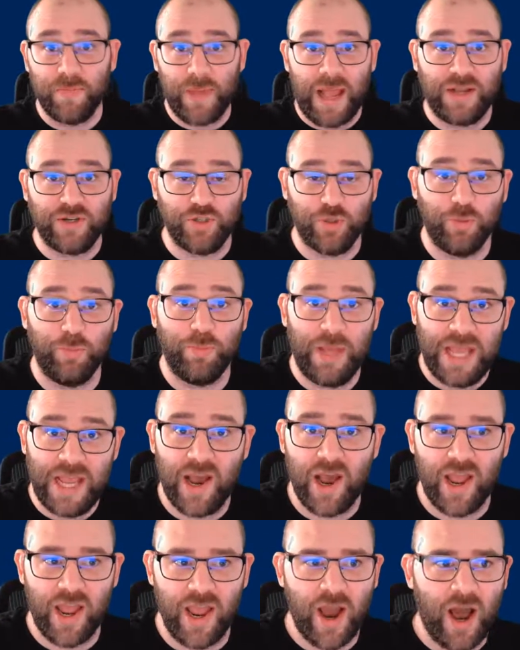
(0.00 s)
actual
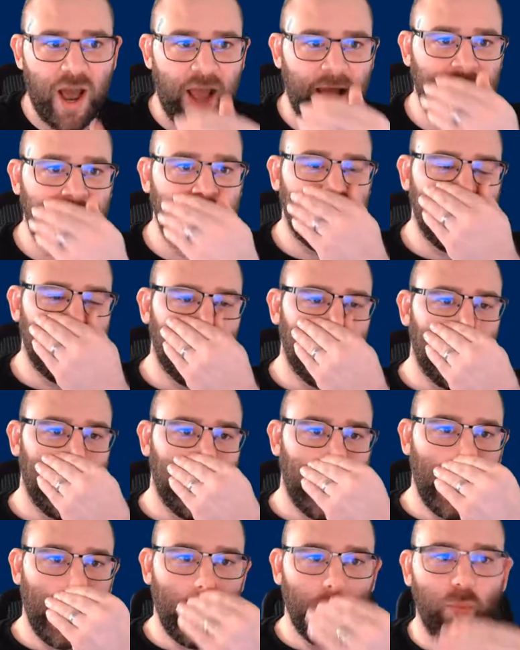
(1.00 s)
PII,
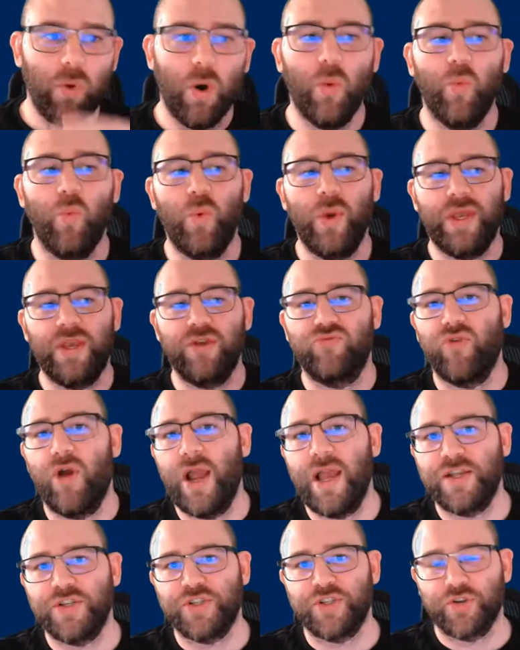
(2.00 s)
well, we could
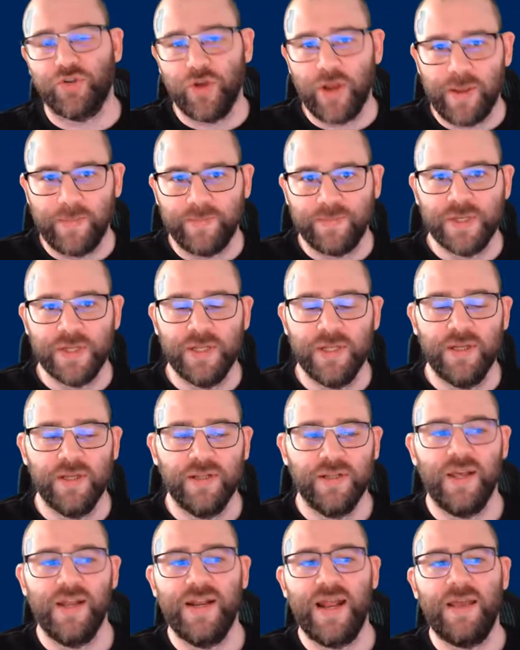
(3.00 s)
write a script
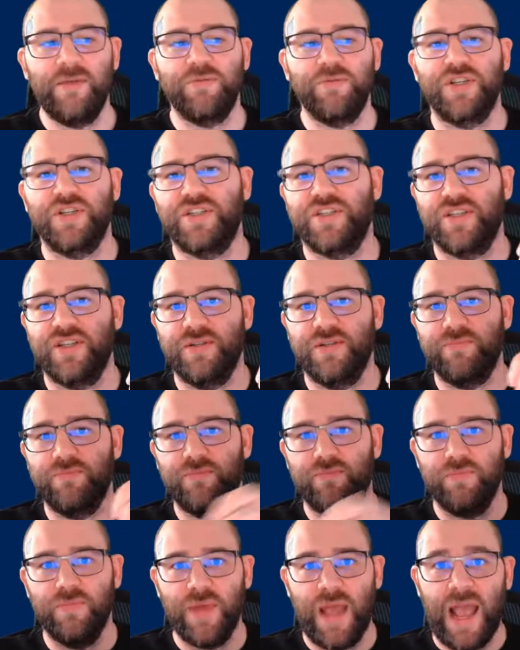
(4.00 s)
that enables us to
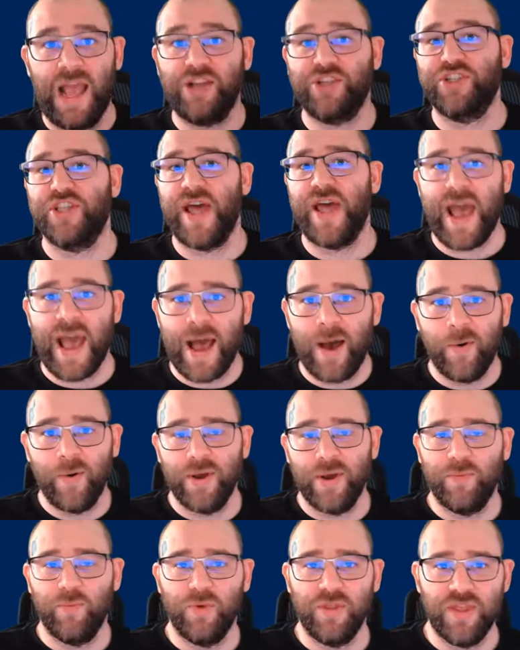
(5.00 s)
hash that
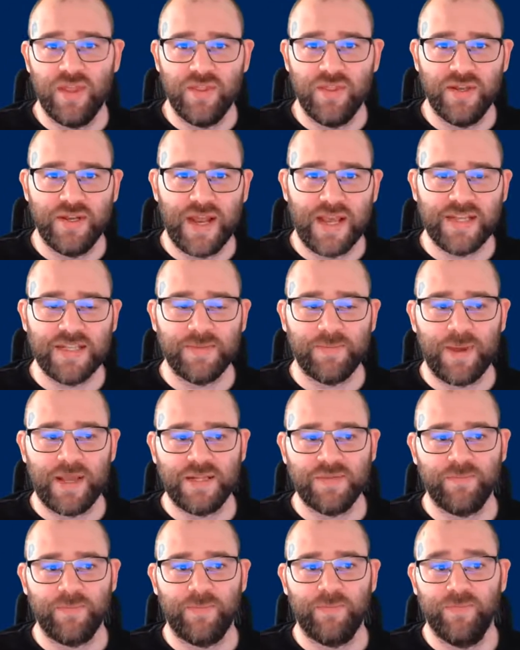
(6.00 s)
out within the
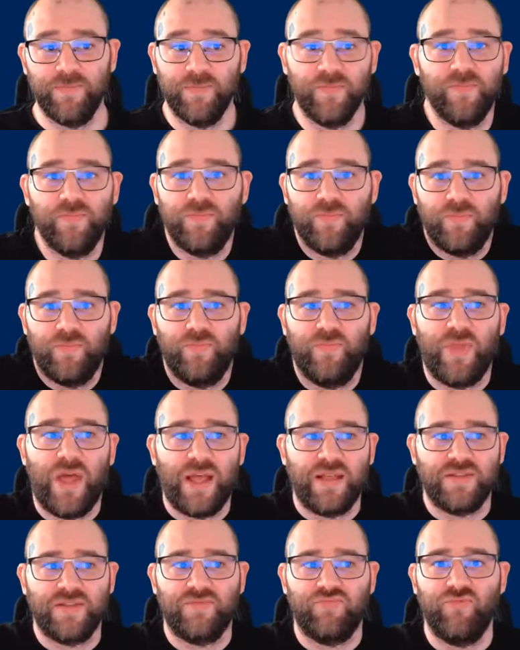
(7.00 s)
database.
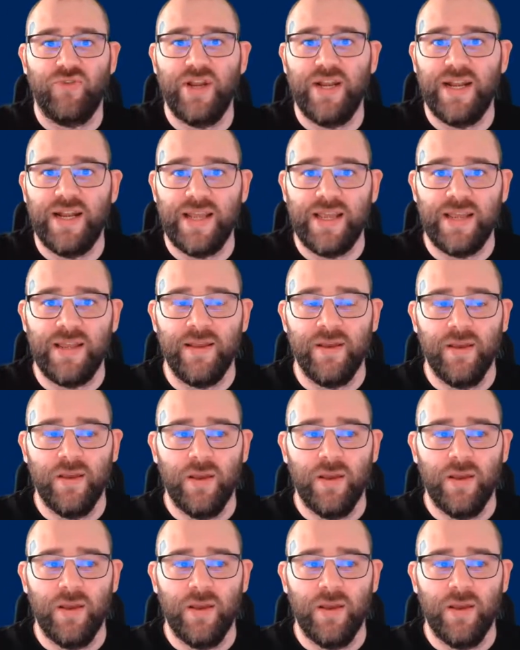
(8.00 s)
That's really